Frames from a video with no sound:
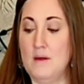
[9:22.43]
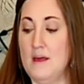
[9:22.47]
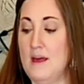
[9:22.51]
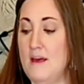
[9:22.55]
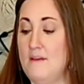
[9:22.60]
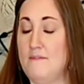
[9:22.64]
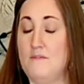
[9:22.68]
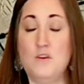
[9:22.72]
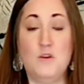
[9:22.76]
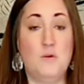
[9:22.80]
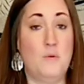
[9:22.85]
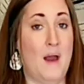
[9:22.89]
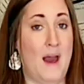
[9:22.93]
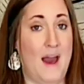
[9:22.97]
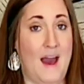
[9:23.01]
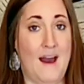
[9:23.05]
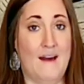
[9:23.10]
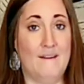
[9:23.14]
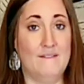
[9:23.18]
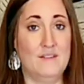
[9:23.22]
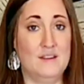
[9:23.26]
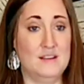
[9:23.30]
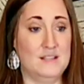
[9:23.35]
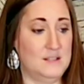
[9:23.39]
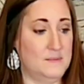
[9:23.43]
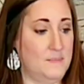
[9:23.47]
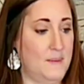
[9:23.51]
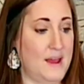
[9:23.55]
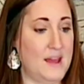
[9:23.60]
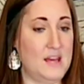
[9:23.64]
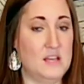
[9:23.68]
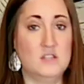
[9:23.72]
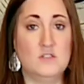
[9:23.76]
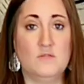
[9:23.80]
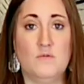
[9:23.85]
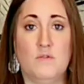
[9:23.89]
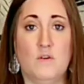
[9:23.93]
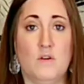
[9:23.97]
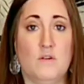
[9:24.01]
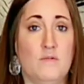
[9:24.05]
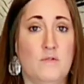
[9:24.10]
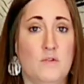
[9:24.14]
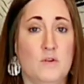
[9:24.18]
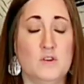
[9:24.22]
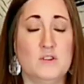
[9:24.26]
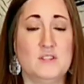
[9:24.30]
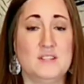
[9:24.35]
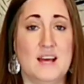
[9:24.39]
If you have the space for a
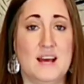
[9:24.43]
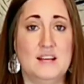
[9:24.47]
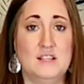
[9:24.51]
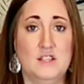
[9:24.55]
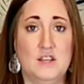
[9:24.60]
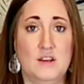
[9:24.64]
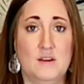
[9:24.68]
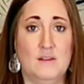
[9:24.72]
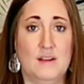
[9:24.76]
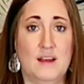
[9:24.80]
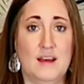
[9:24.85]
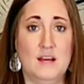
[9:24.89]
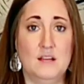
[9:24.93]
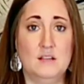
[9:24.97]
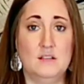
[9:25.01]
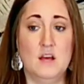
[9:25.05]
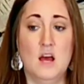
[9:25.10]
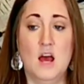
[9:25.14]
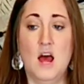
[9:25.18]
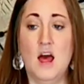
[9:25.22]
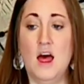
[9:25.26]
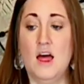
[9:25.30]
full-size unit,